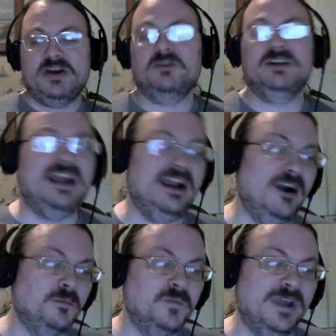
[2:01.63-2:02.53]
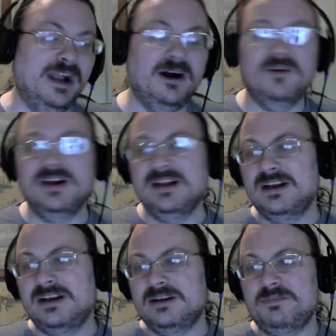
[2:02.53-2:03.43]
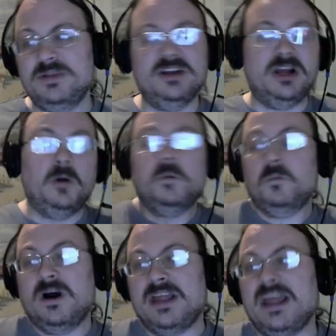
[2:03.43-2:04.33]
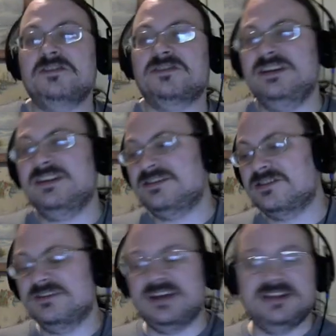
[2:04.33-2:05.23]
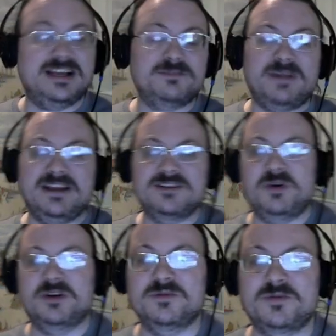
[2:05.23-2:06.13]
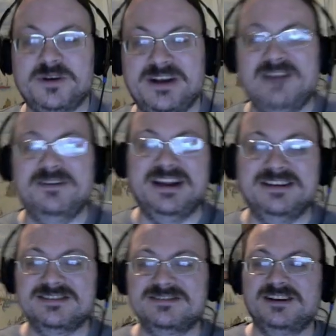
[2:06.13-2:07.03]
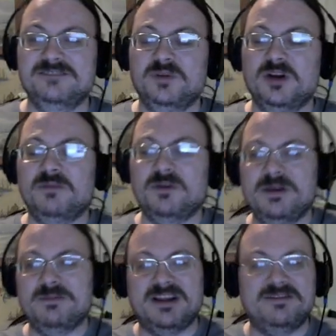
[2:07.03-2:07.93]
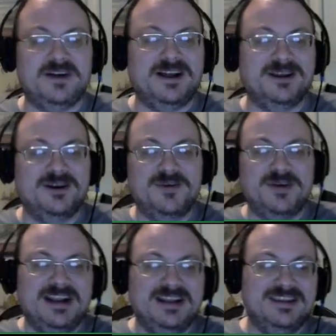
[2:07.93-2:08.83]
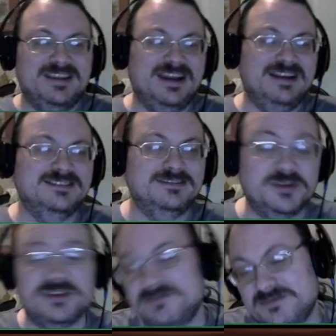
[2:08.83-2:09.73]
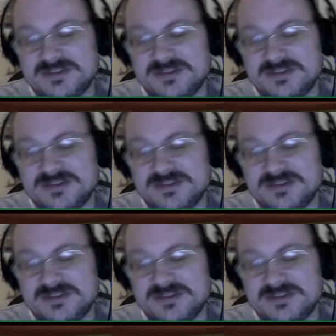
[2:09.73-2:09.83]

don't care, you know? Fair. But, you know, occasionally, that's my experience with Twitter nowadays, is a couple of people I follow, and then, which,